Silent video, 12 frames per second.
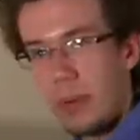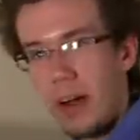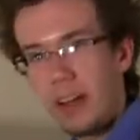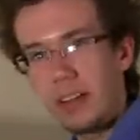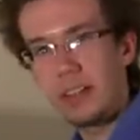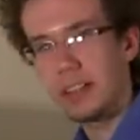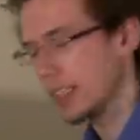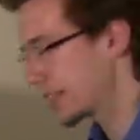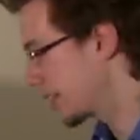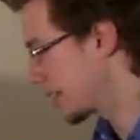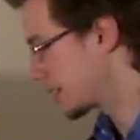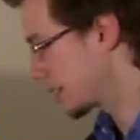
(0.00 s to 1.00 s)
bar looks
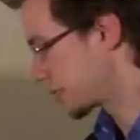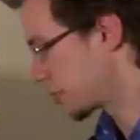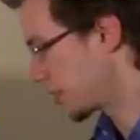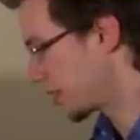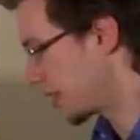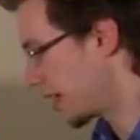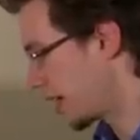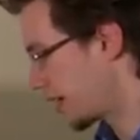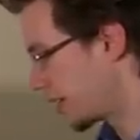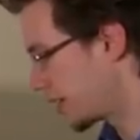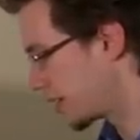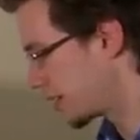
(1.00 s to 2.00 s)
like this. It's one
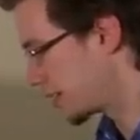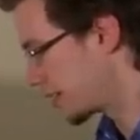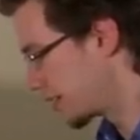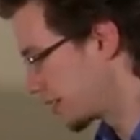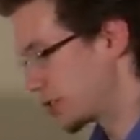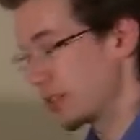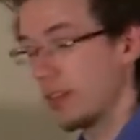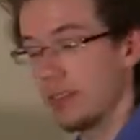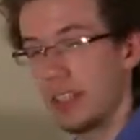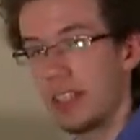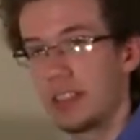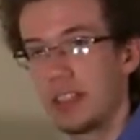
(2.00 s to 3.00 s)
line, sort of
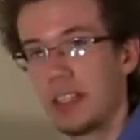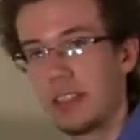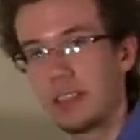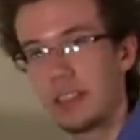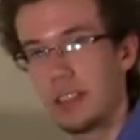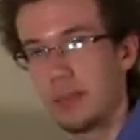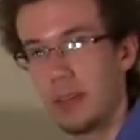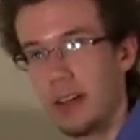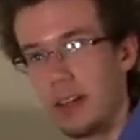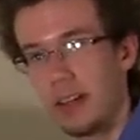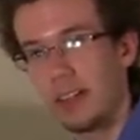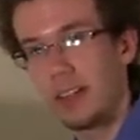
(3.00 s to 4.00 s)
like a jail cell
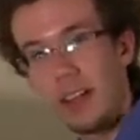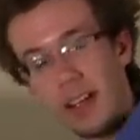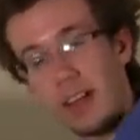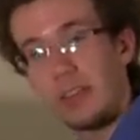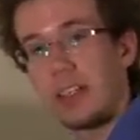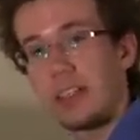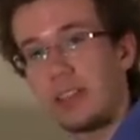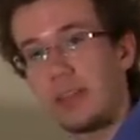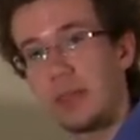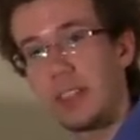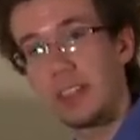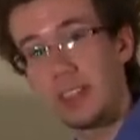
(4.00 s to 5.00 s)
bar. Have you guys ever
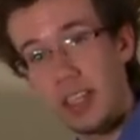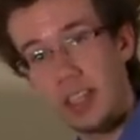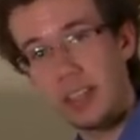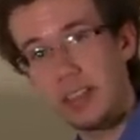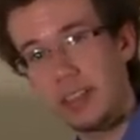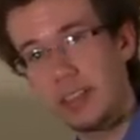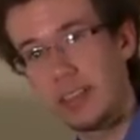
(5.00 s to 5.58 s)
been to jail?